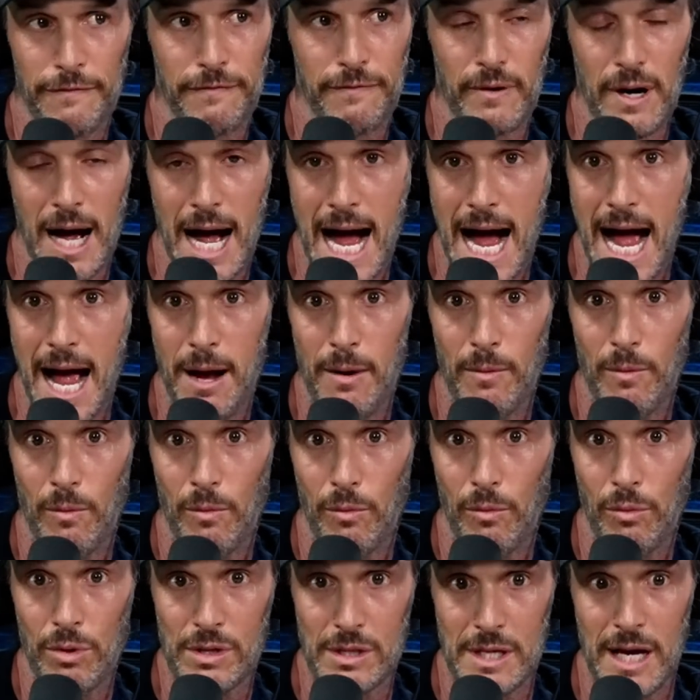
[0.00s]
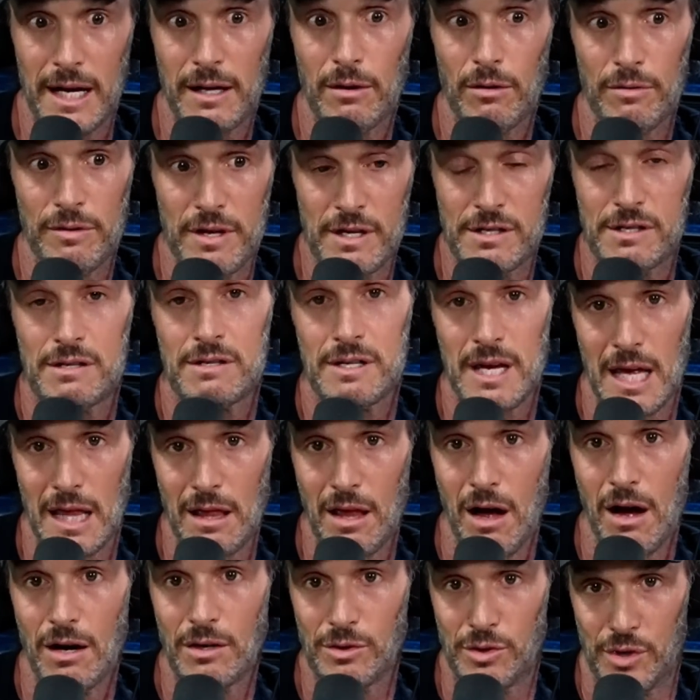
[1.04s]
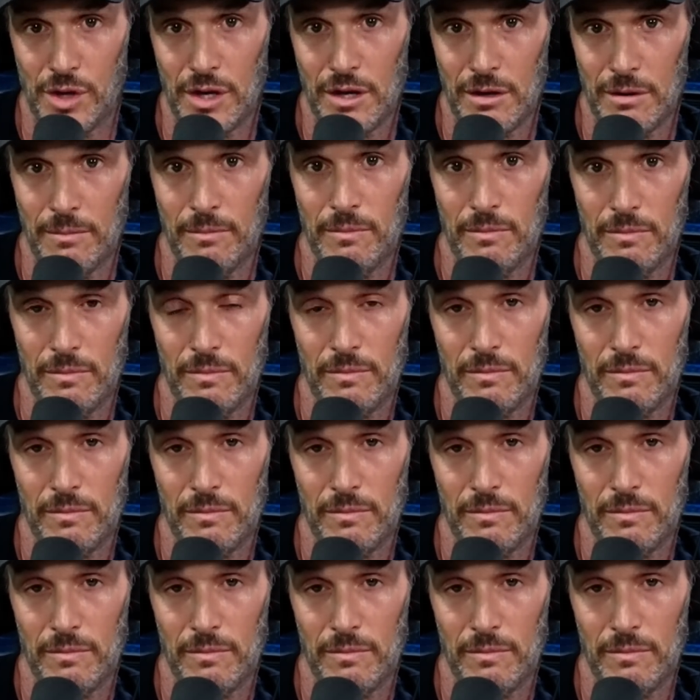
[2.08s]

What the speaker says: I was like, oh, this is a long-term